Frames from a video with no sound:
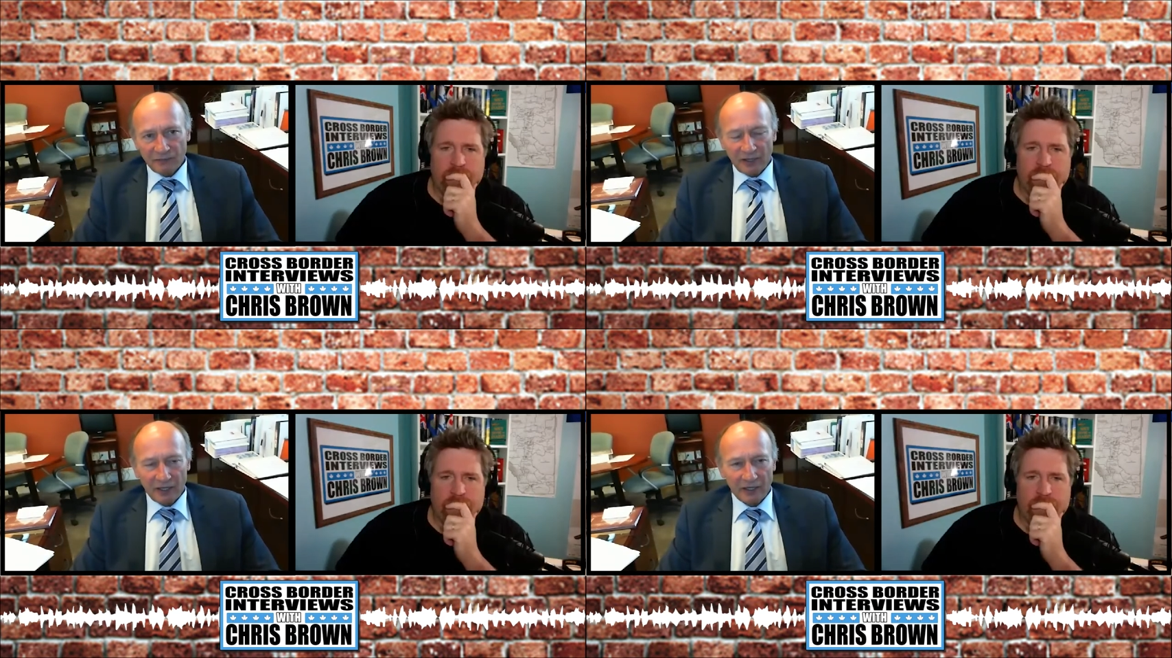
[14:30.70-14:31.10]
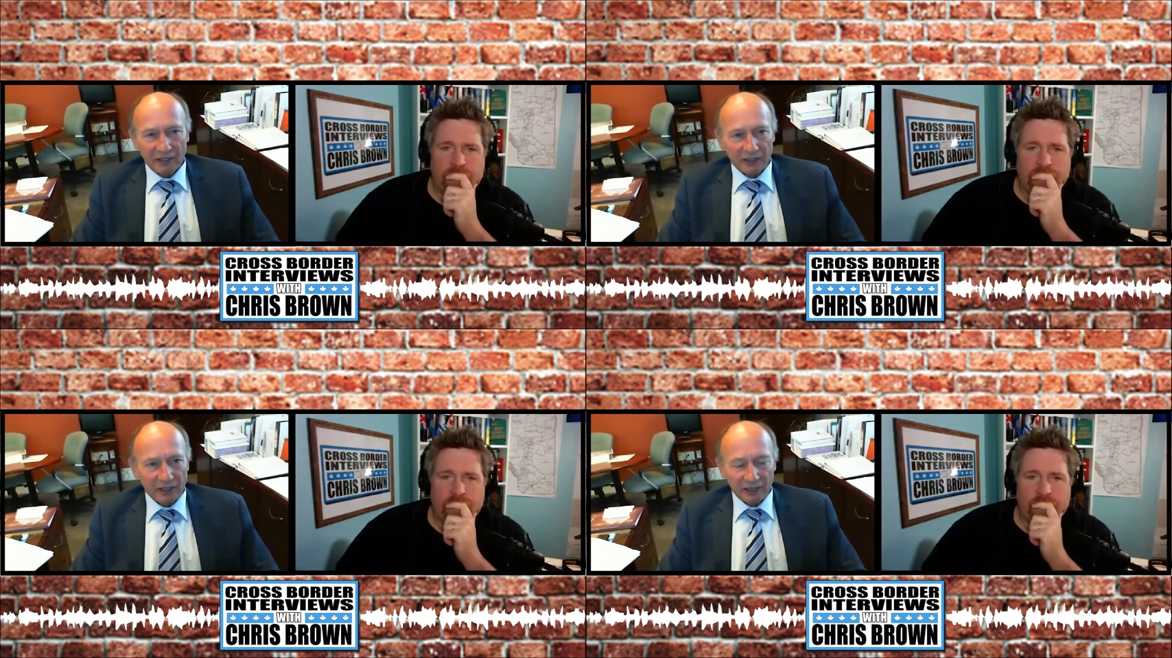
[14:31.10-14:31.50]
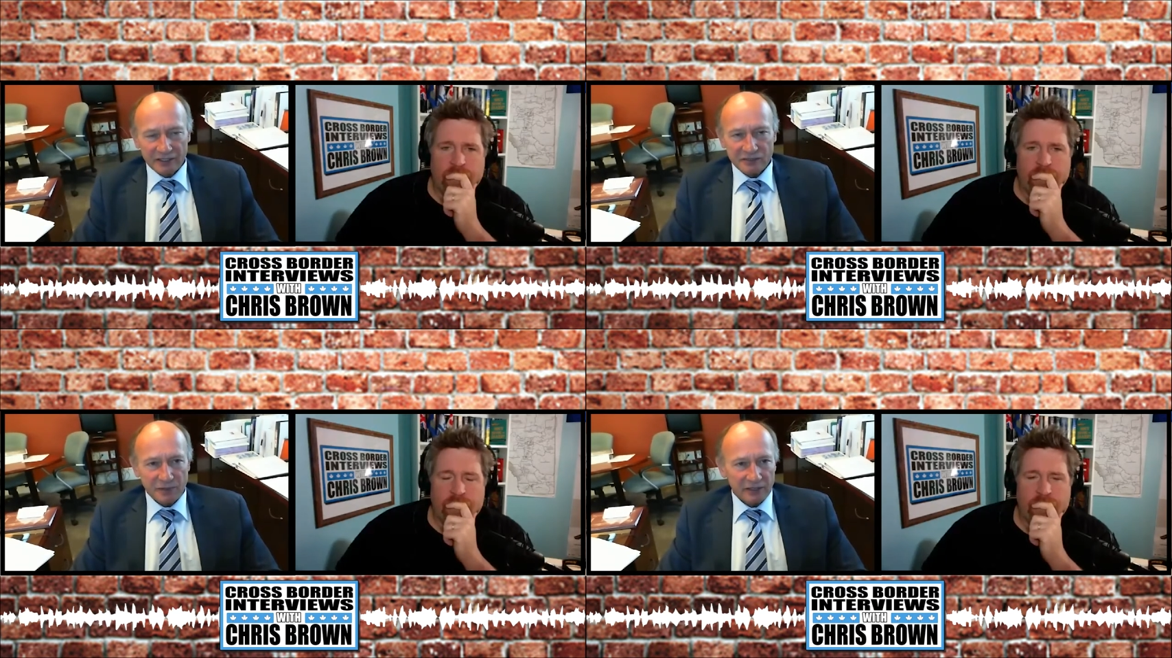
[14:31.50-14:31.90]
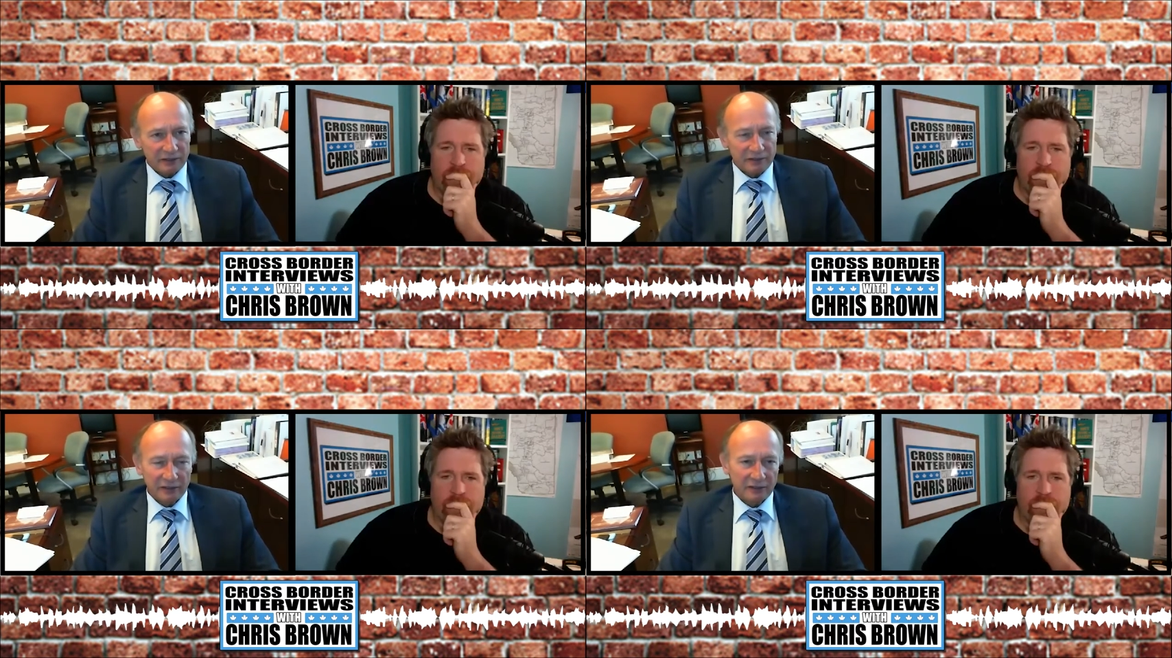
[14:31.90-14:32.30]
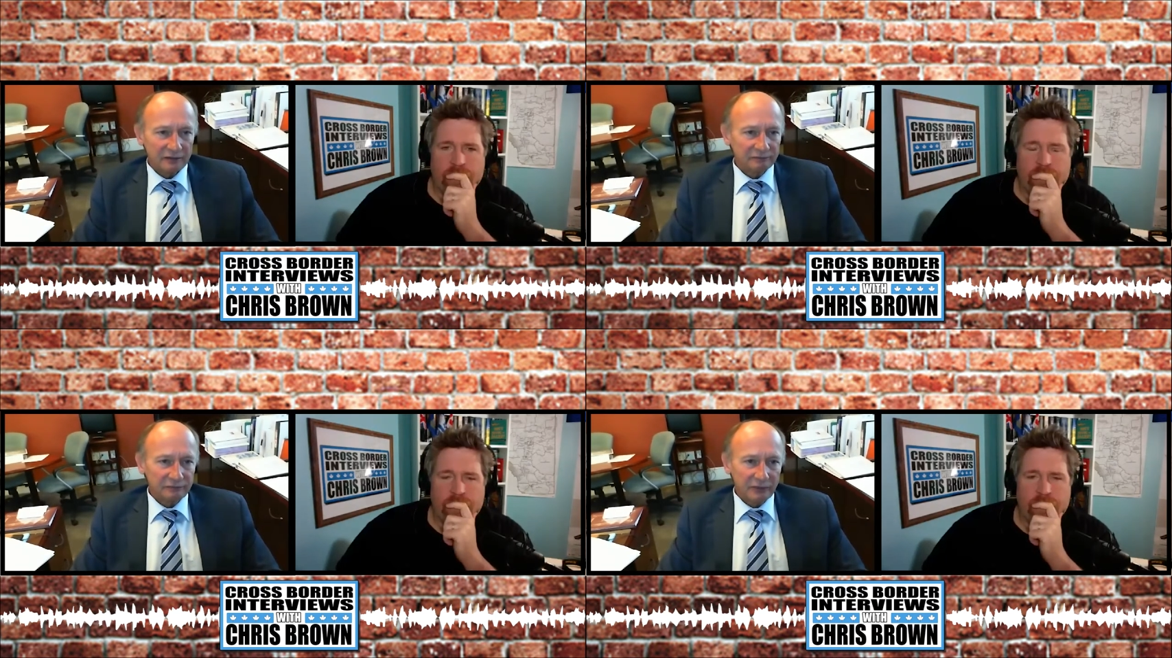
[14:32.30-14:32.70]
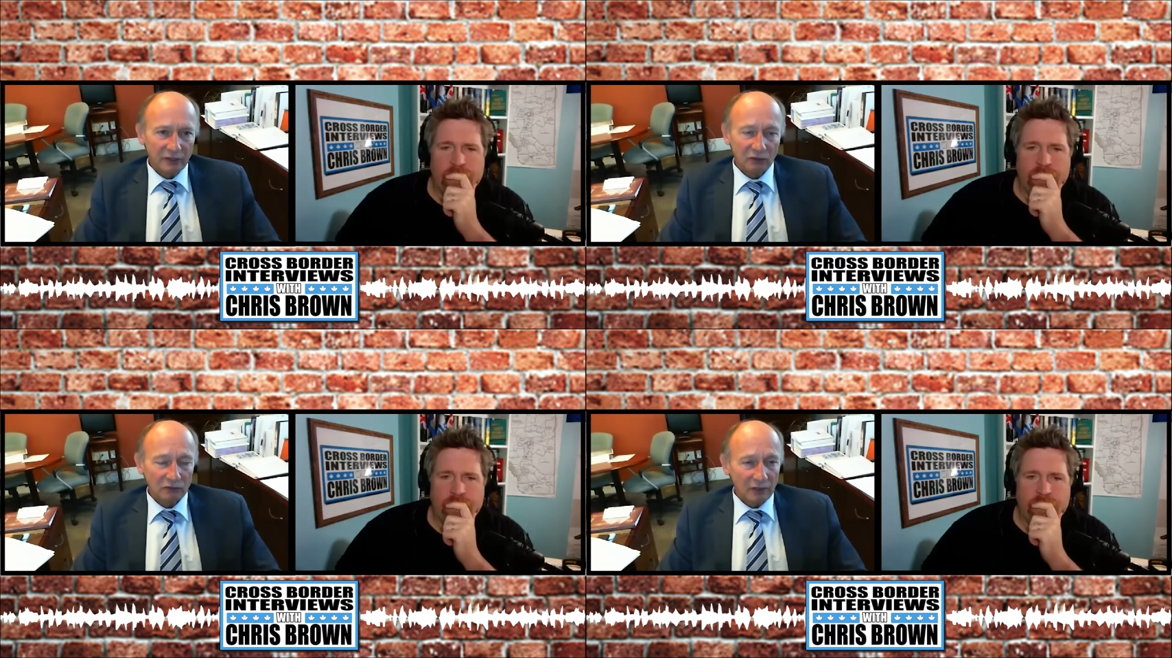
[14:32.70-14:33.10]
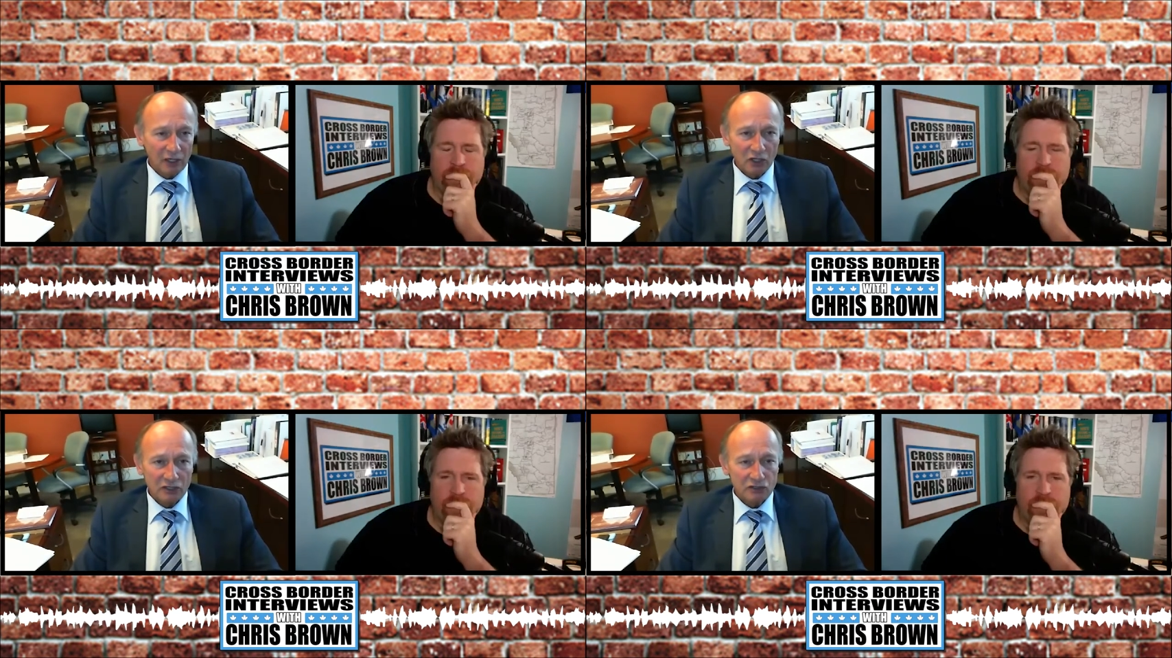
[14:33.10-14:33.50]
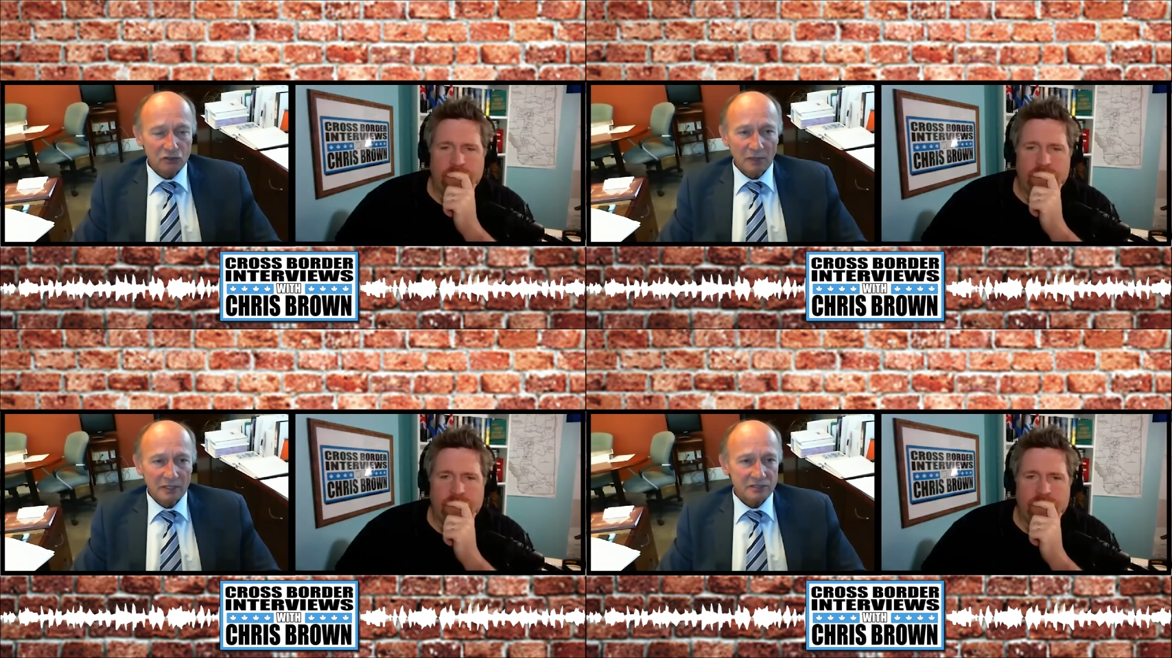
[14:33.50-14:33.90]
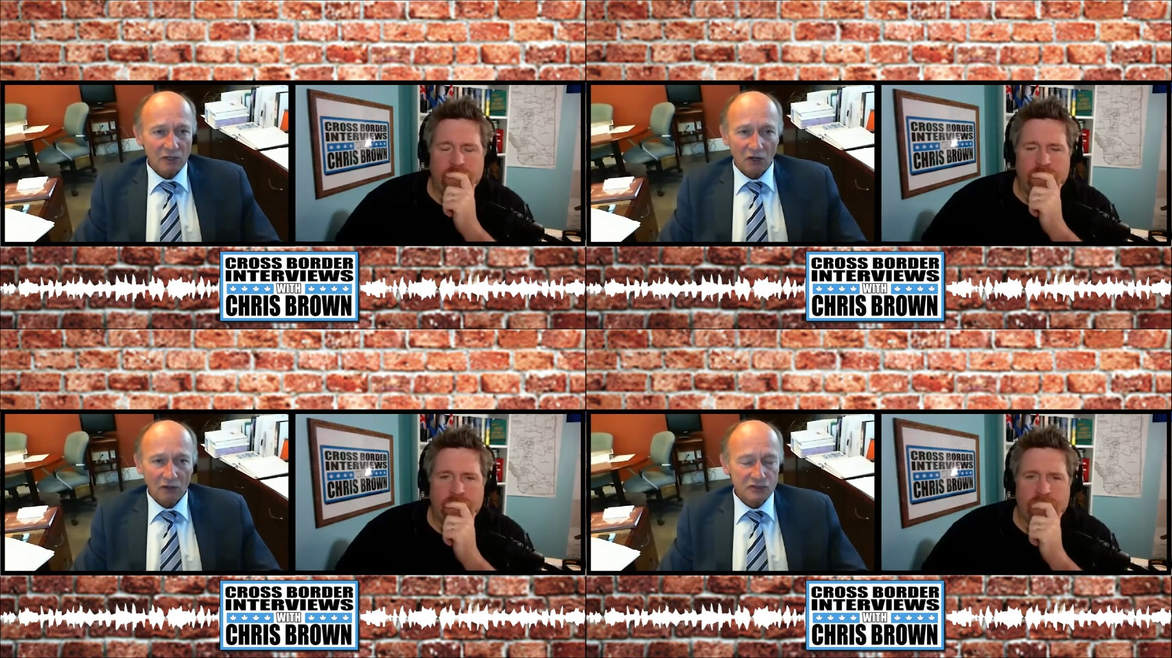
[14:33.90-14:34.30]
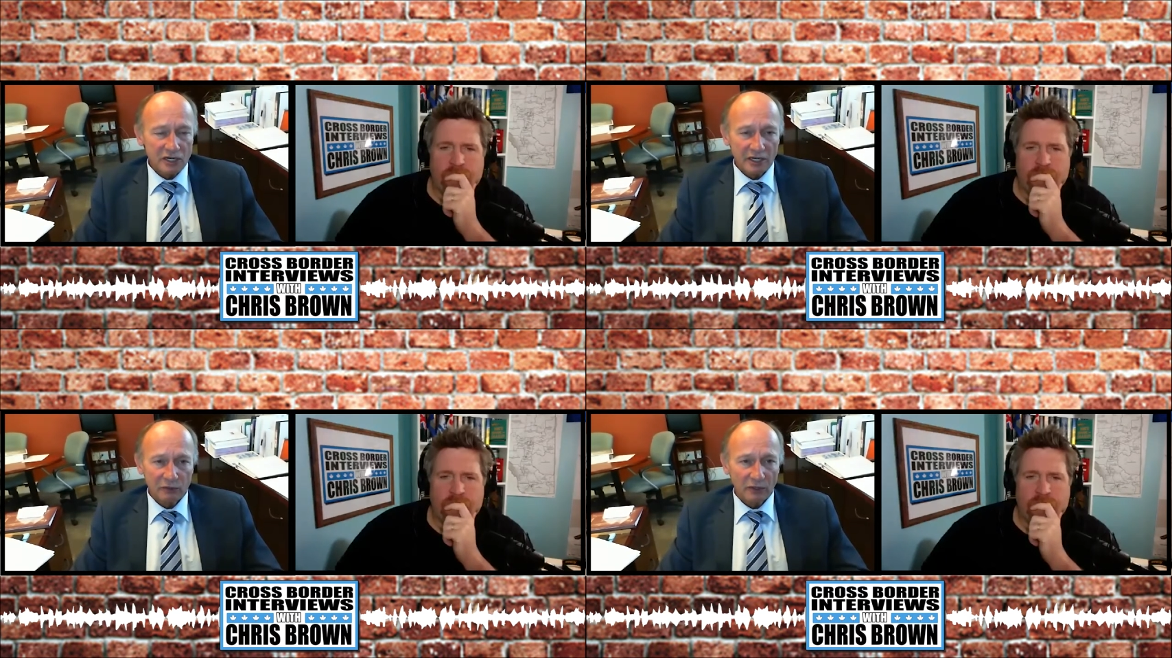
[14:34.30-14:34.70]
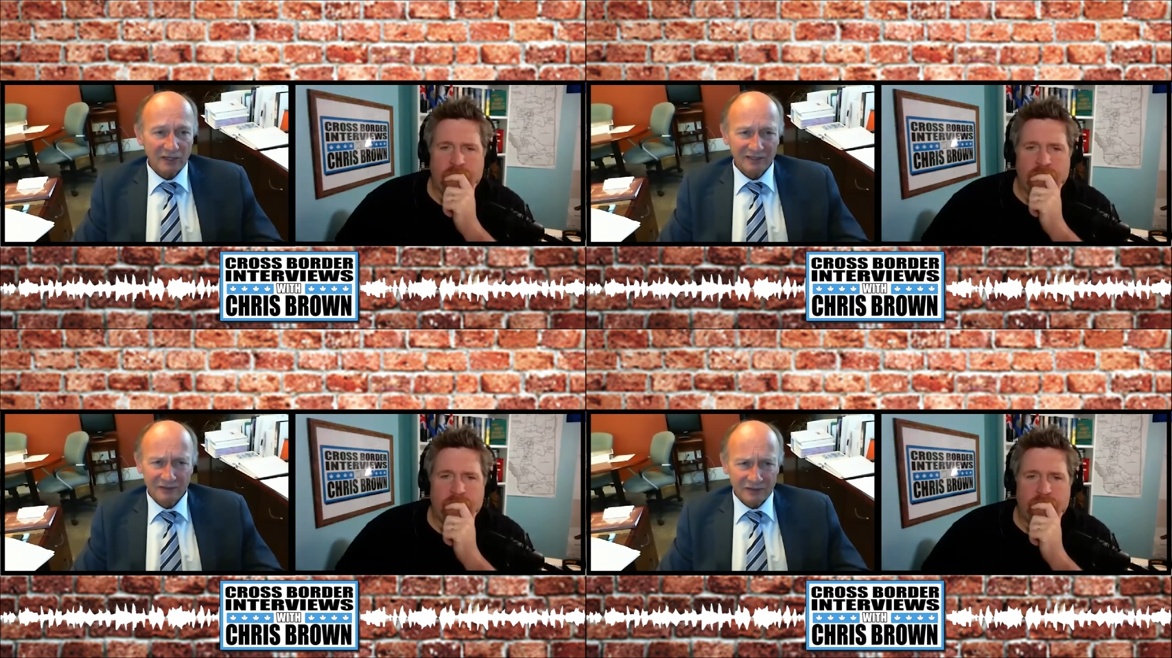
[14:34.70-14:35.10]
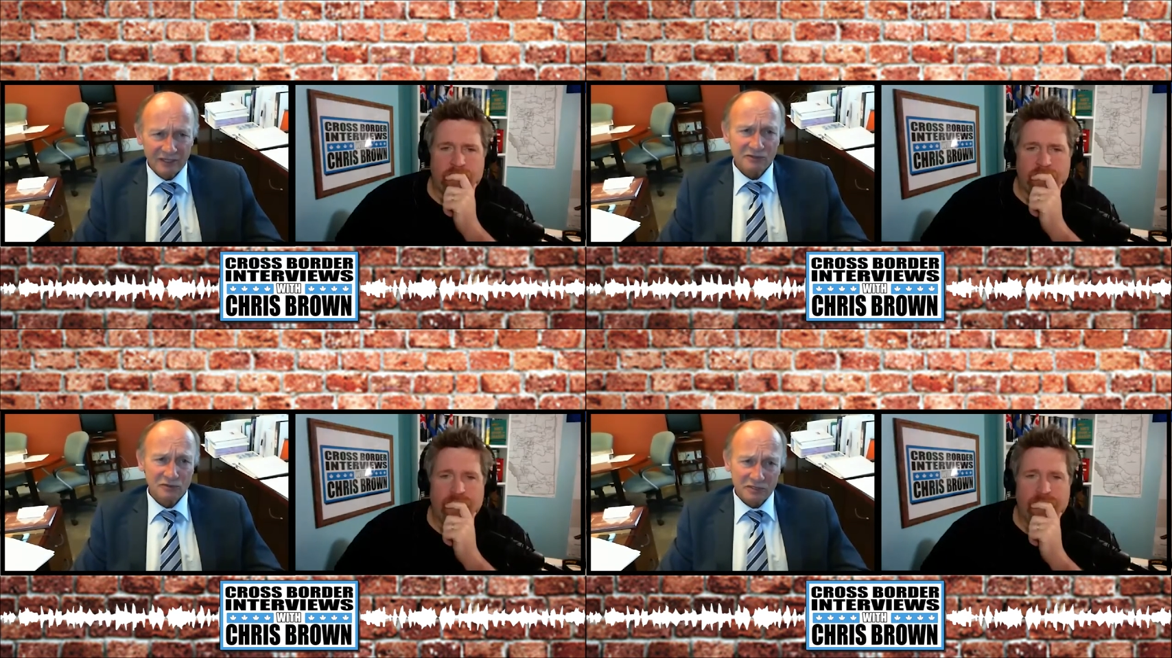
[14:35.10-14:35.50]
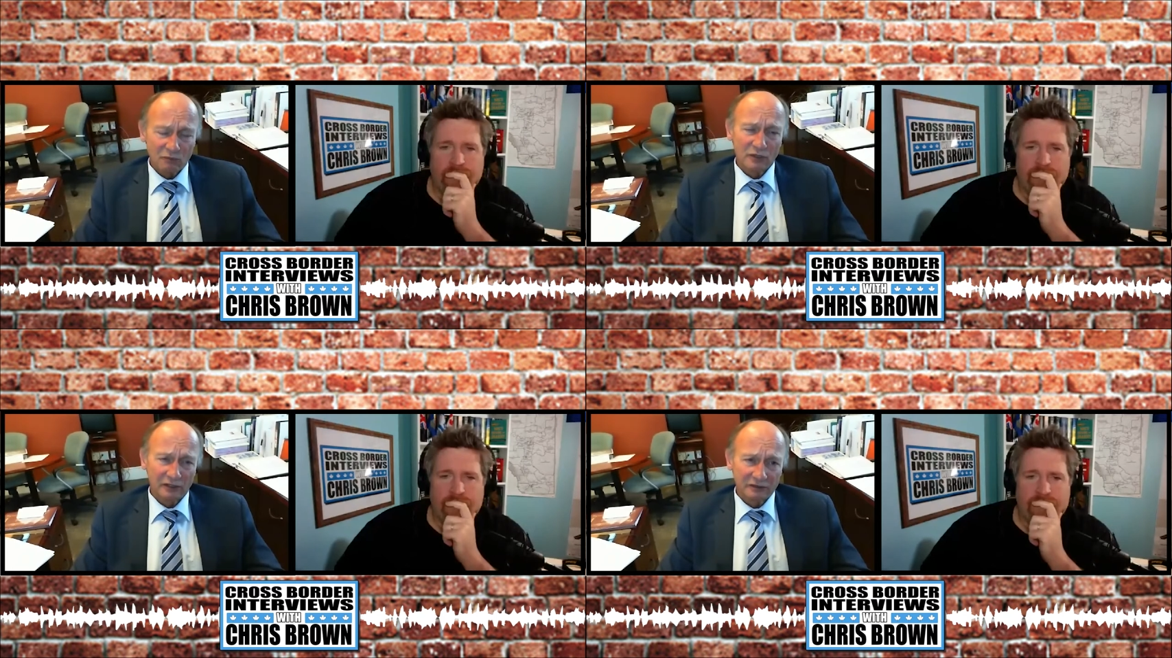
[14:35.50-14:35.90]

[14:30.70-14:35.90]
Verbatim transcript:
Speaker 1: and and I spent uh, you know a good two months, all of January. This was a real